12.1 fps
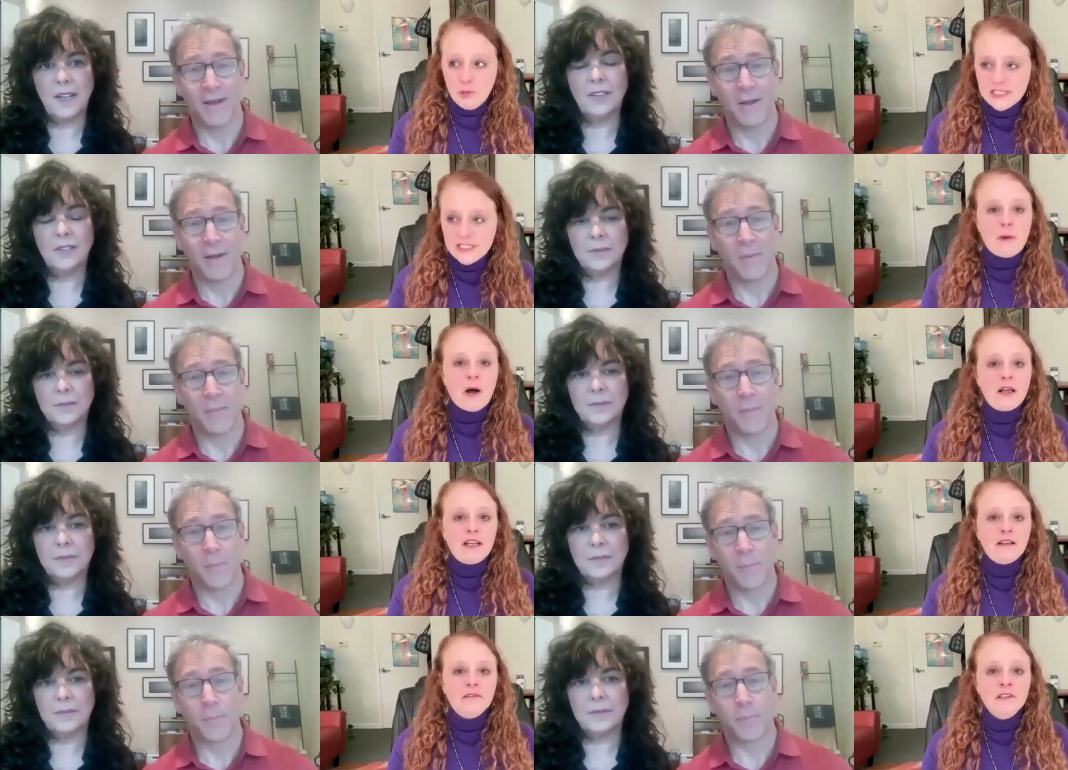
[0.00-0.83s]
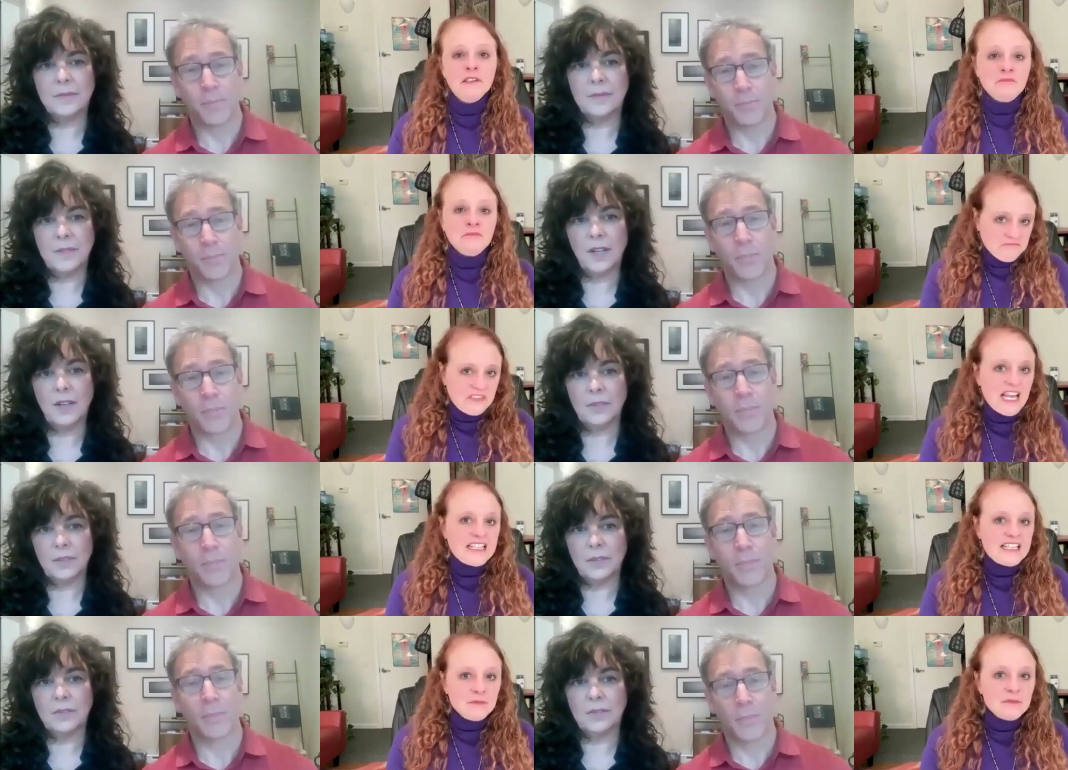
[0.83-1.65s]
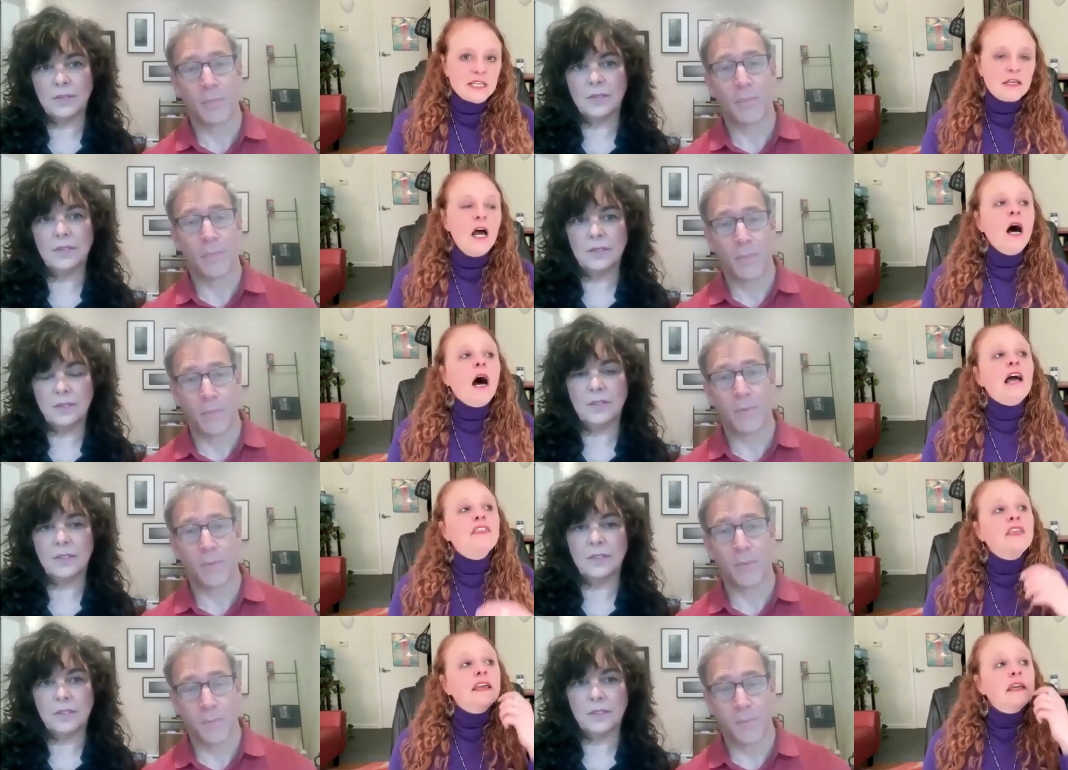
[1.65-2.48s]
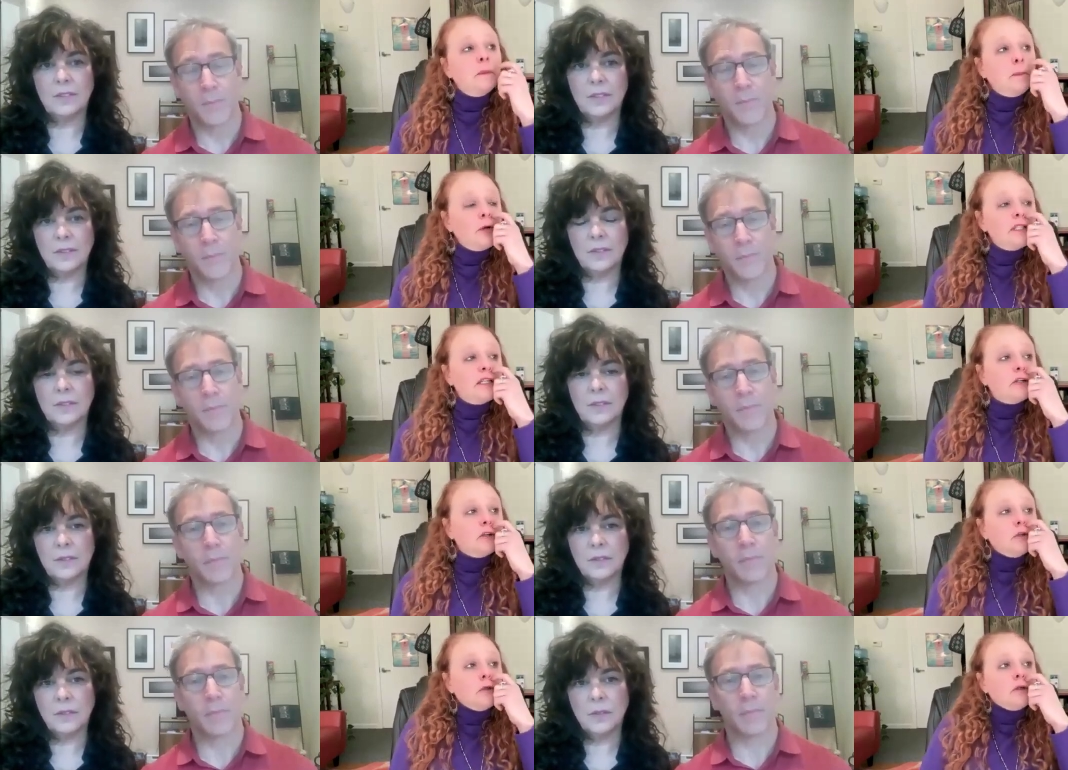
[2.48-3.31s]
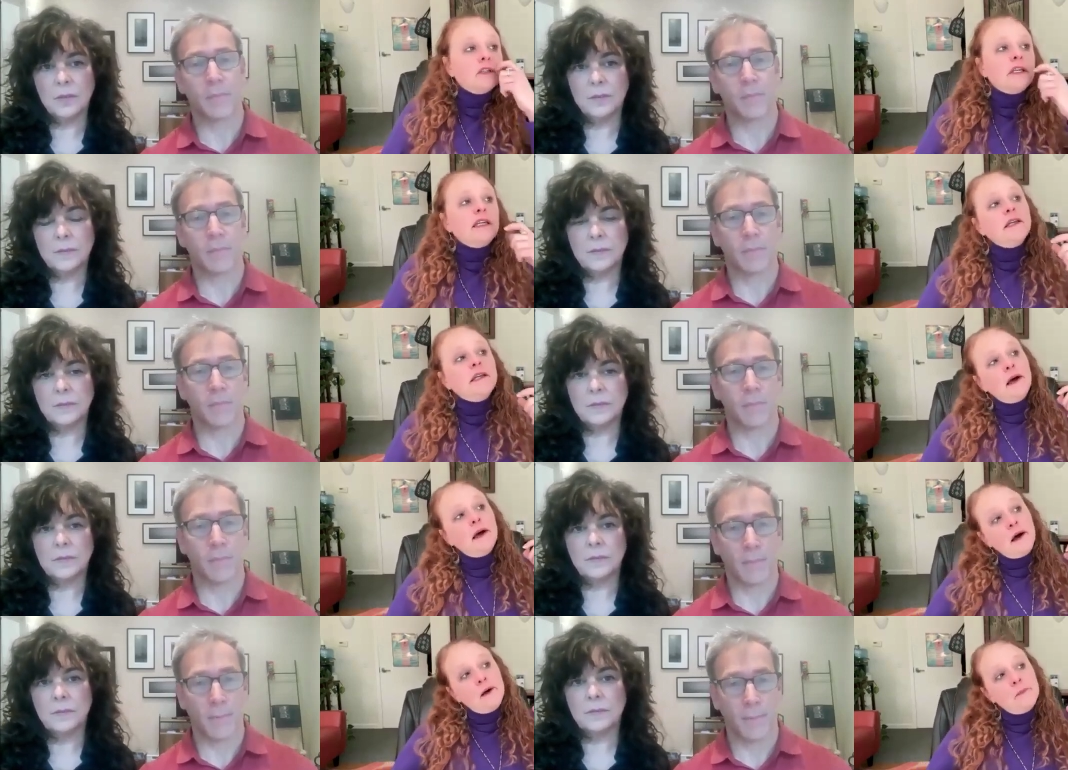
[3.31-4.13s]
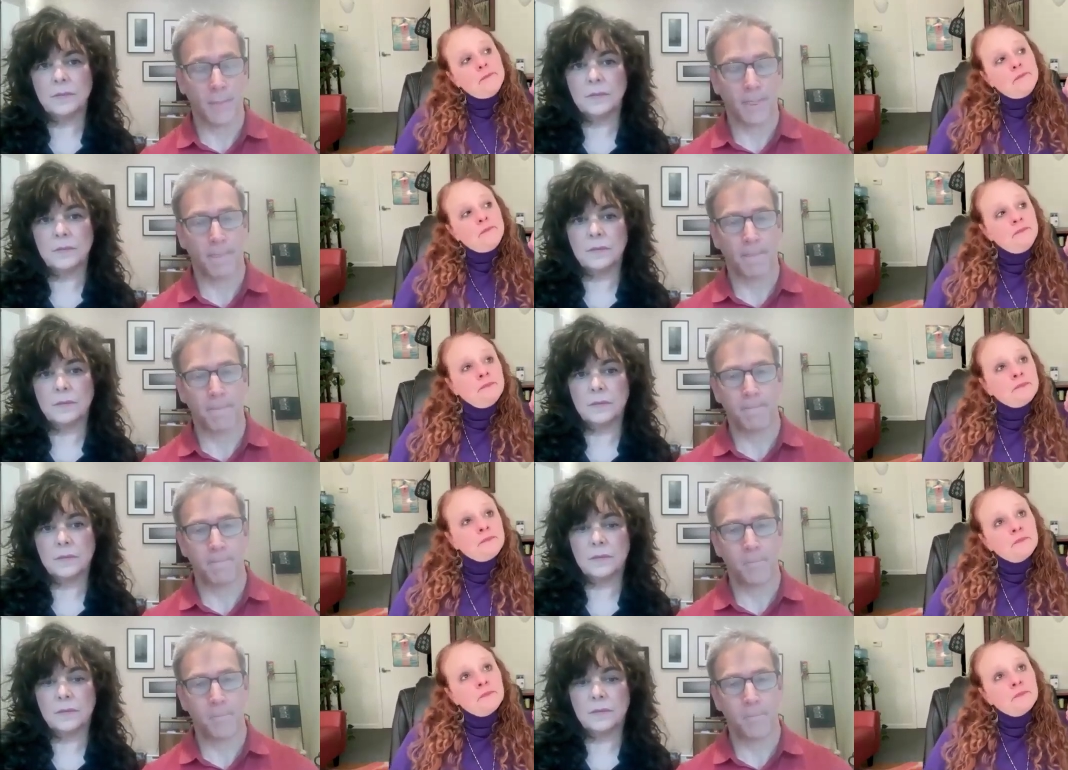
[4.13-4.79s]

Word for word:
Speaker 1: yeah. brain spotting. Yeah. That seems like a, I think particularly, um,